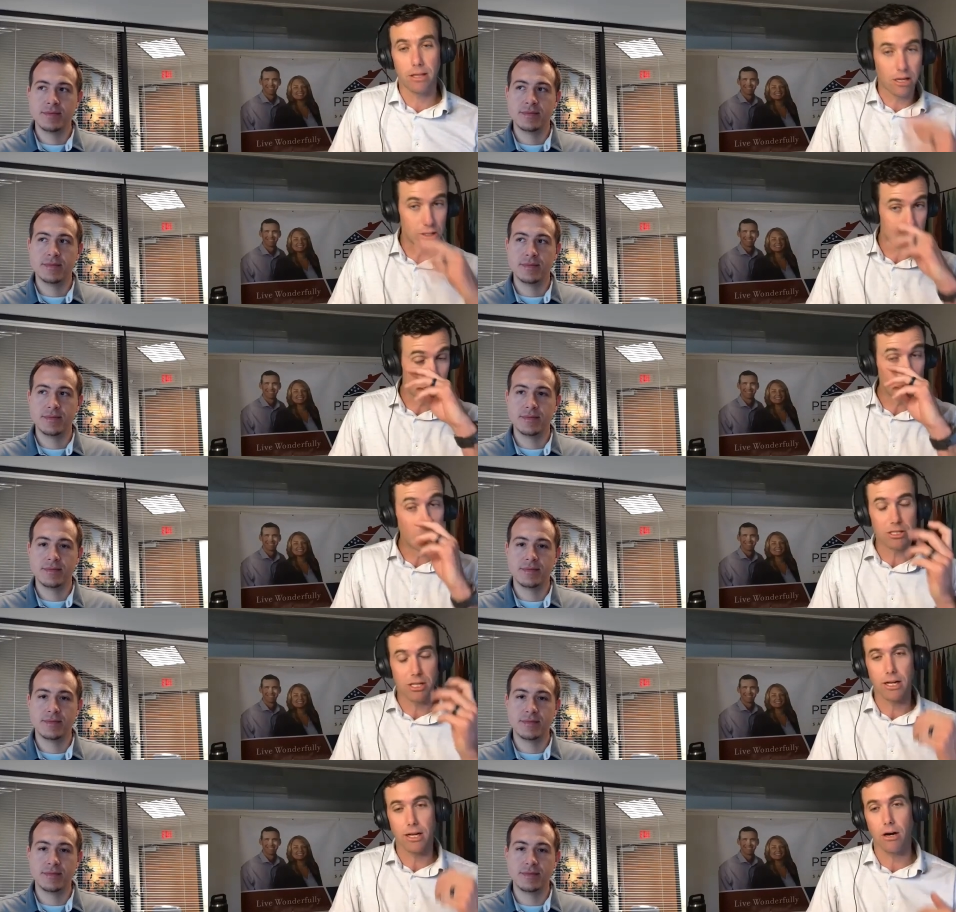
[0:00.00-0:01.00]
Speaker 1: The consumer is
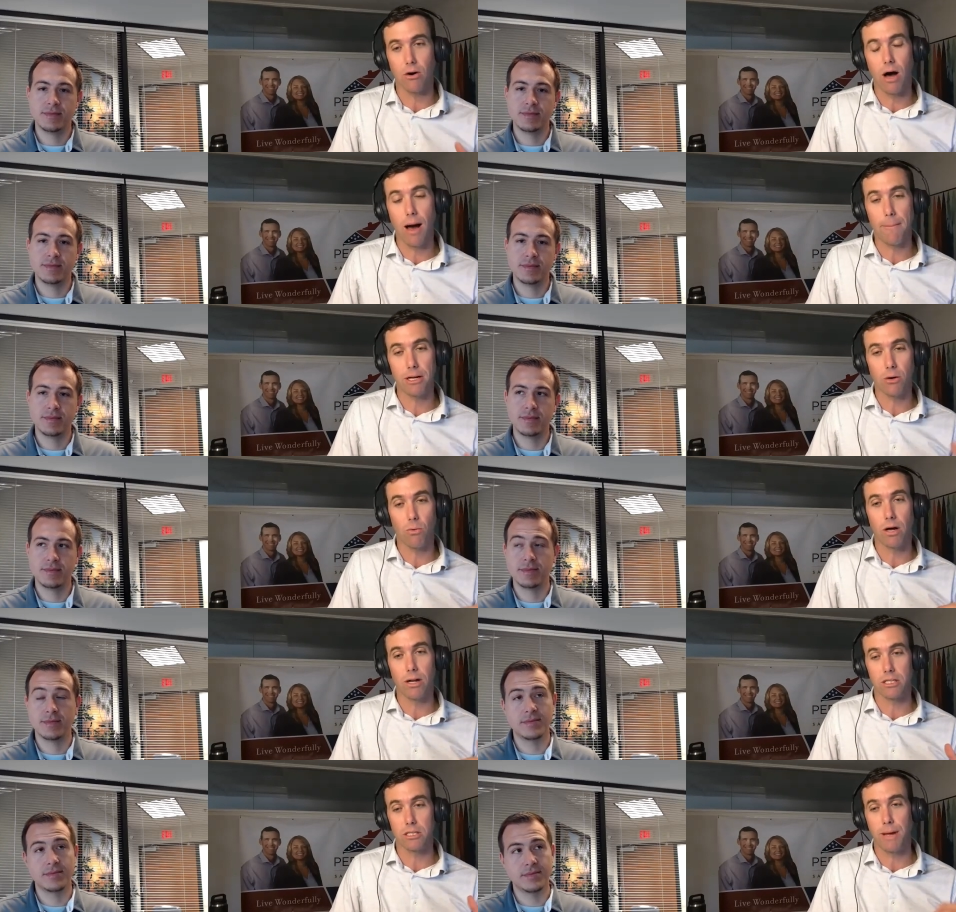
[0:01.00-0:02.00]
going to go, I'm going to
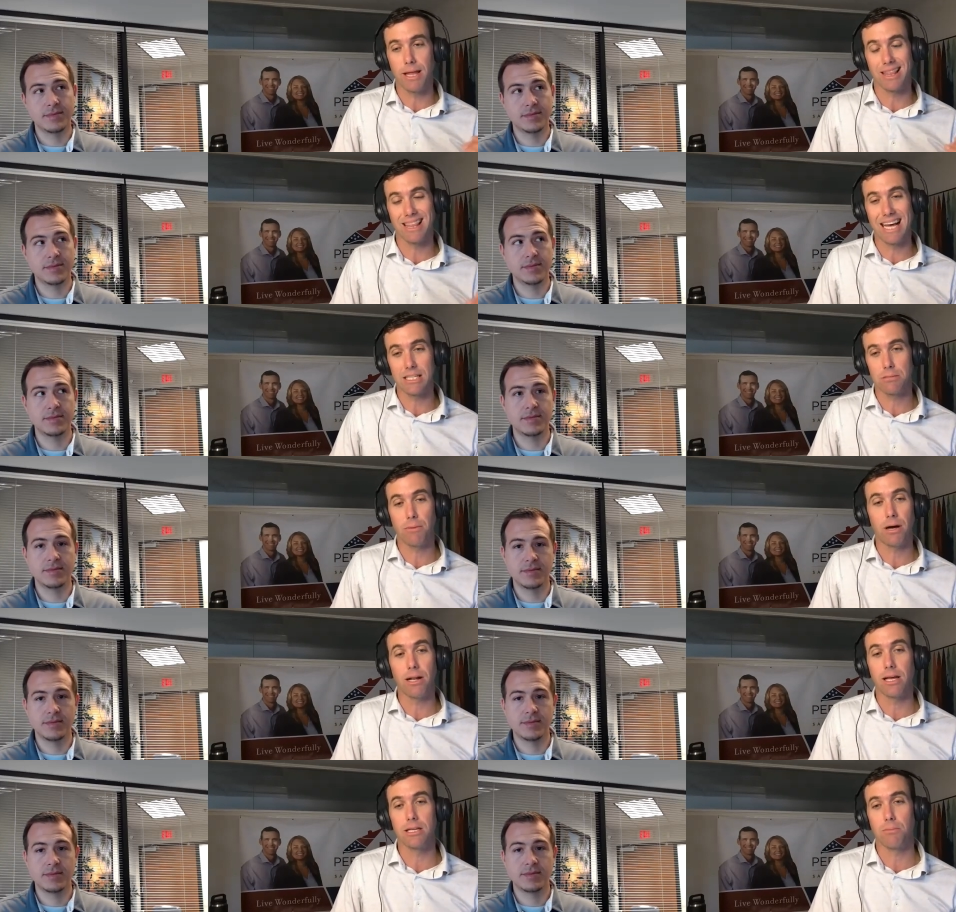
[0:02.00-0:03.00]
want to spend less
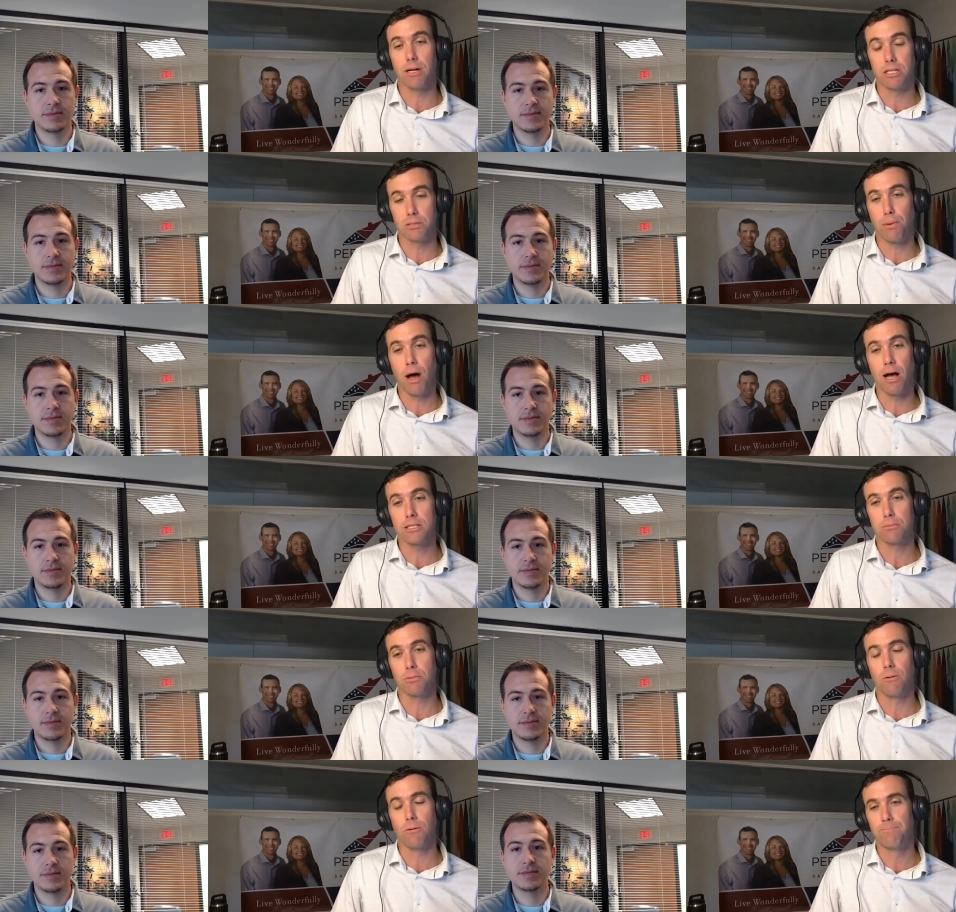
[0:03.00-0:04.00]
money as much as
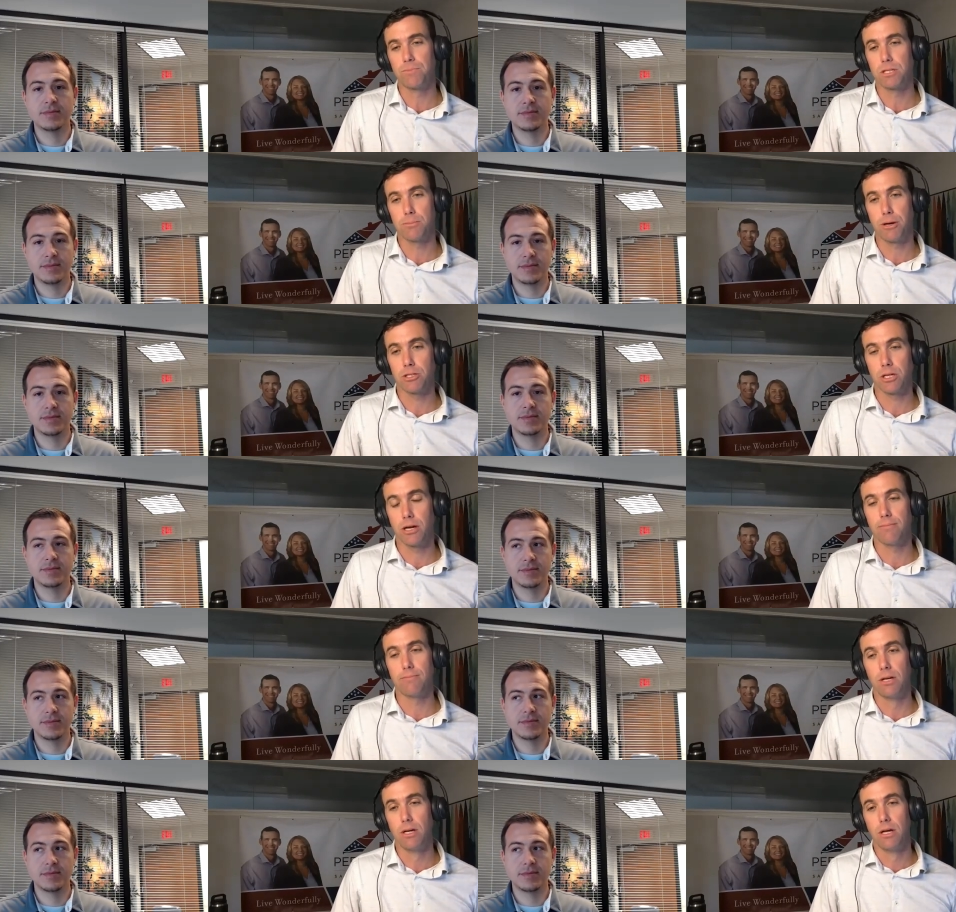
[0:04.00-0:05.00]
possible, especially
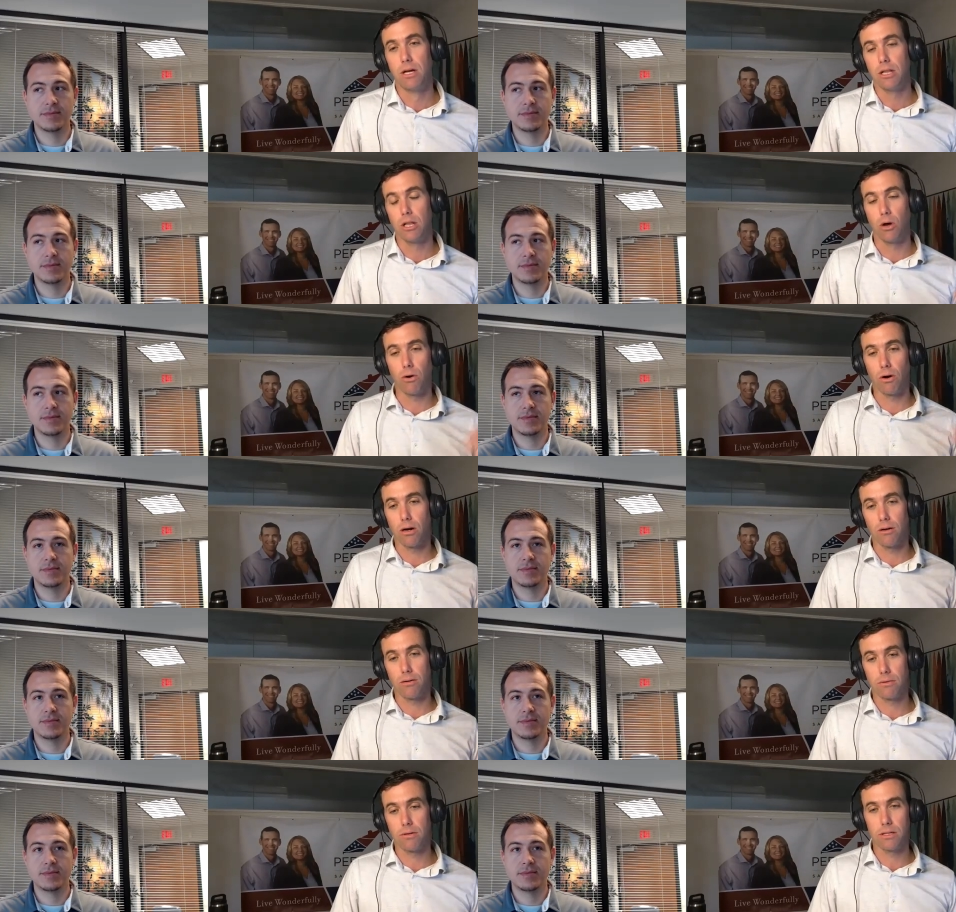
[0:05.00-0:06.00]
a lower